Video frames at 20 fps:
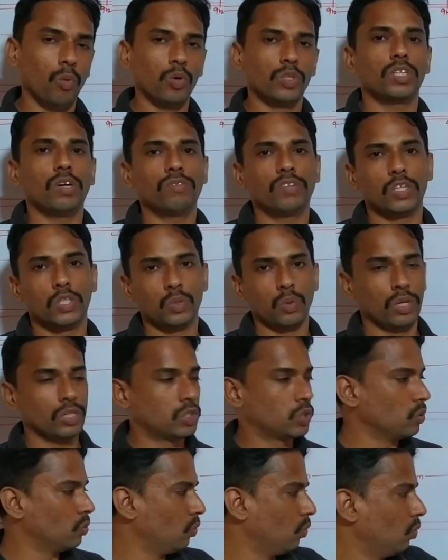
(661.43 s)
most of the
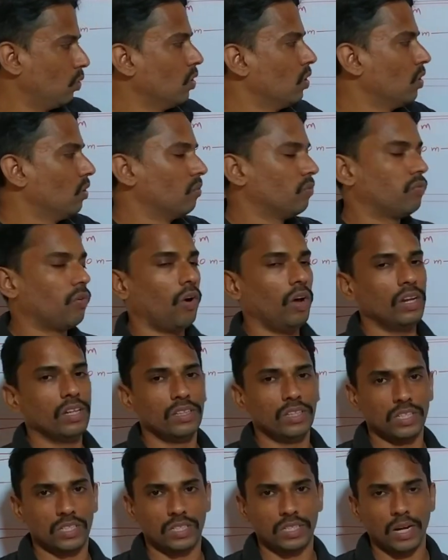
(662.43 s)
students to fall
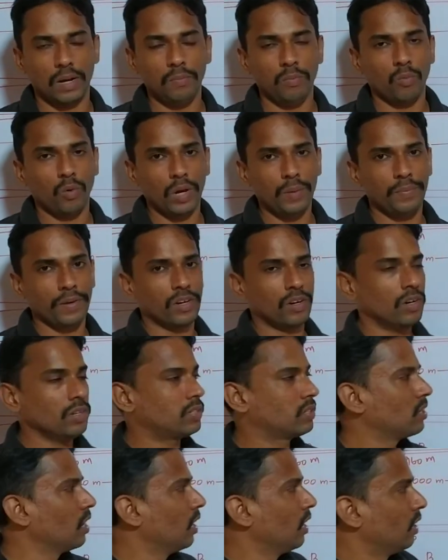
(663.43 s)
in this trap. Why?
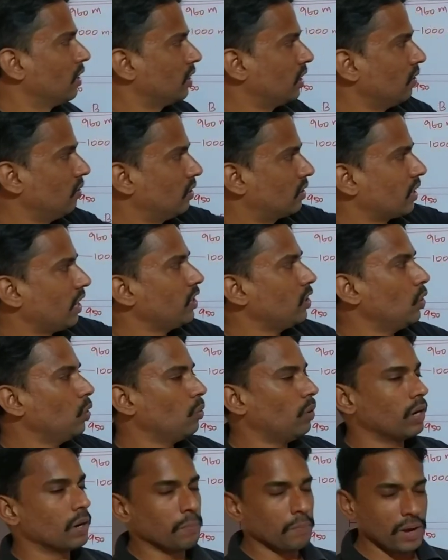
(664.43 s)
Because they will try to
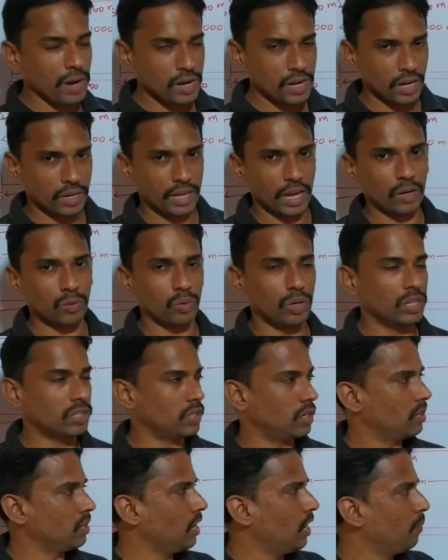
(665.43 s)
do an immediate
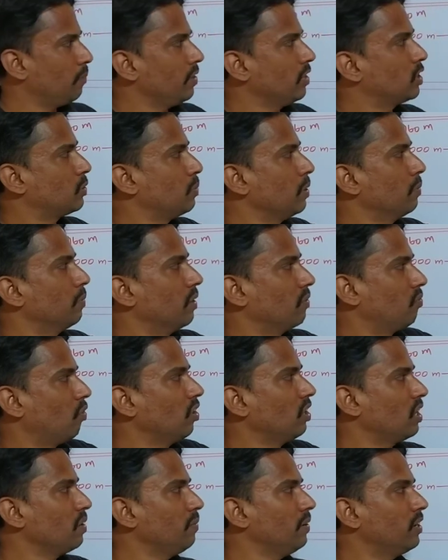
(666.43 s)
calculation. A beats B by
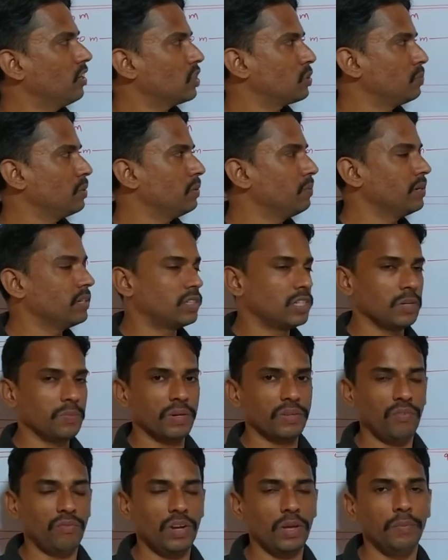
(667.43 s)
40 meters, B beats C
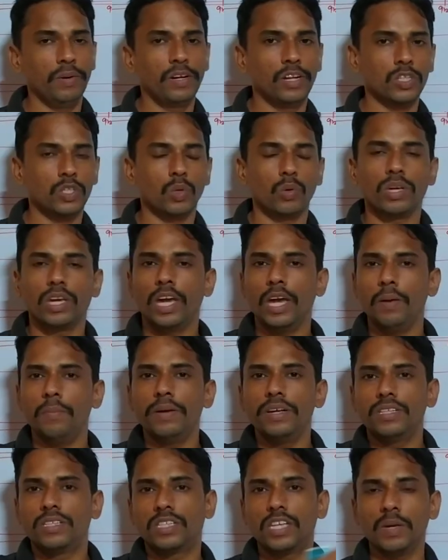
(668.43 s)
by 50 meters. So A
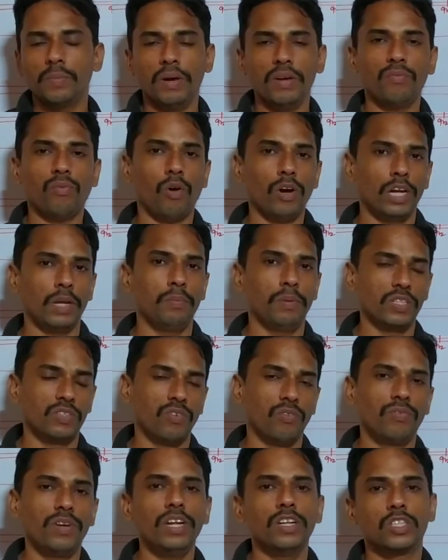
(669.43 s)
beats C by 40 plus
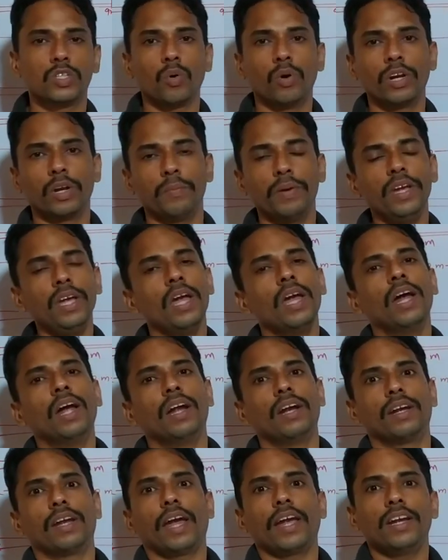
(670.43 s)
50, it's going to be
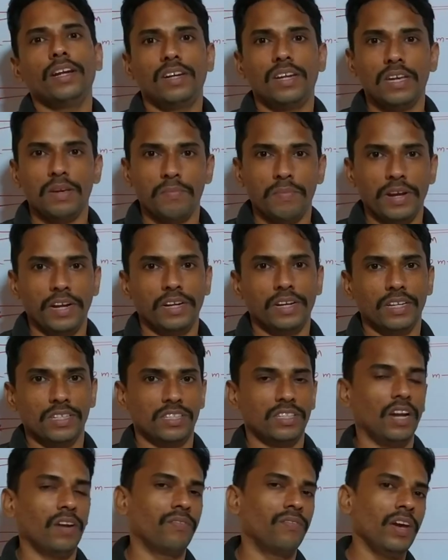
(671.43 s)
90
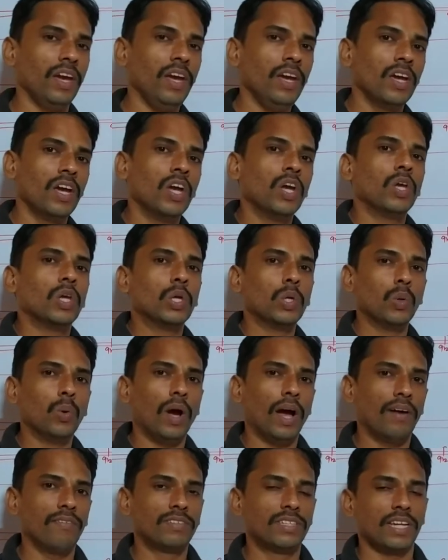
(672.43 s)
meters. That way you
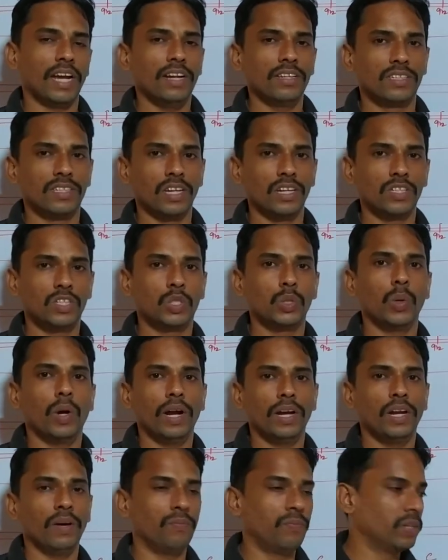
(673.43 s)
have chances to
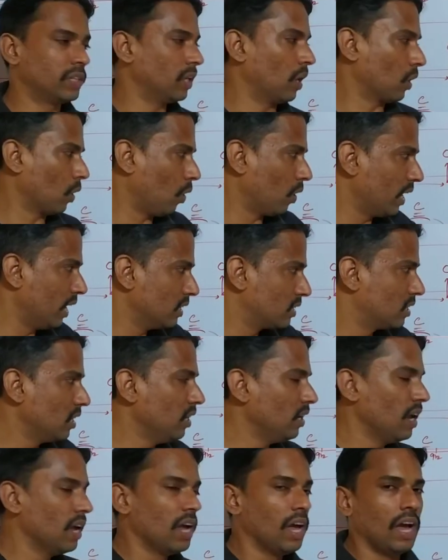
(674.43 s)
end up with a wrong
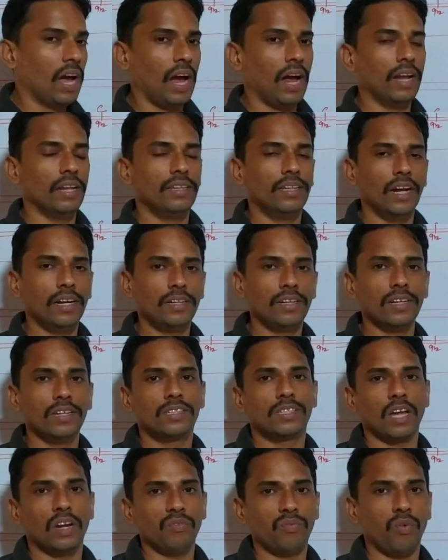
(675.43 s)
answer and that
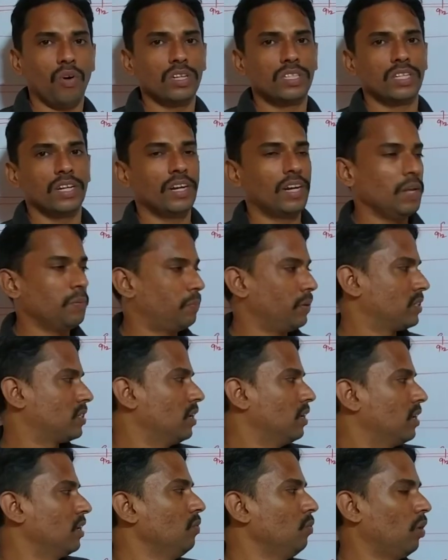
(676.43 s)
is unfortunately
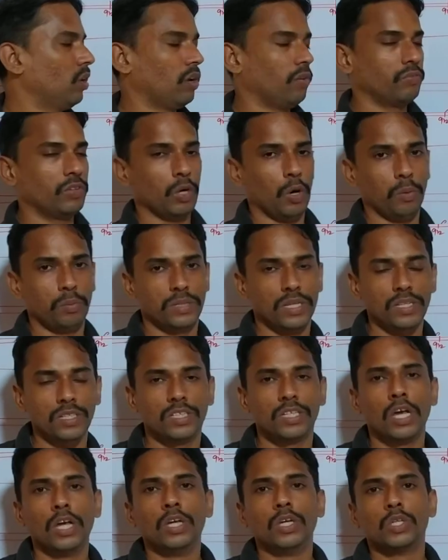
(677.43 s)
present in one of the
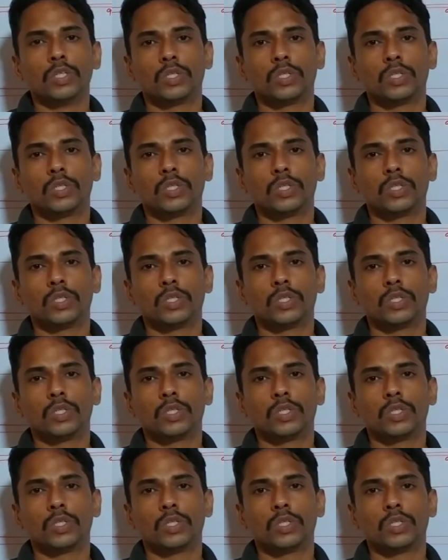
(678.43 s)
options.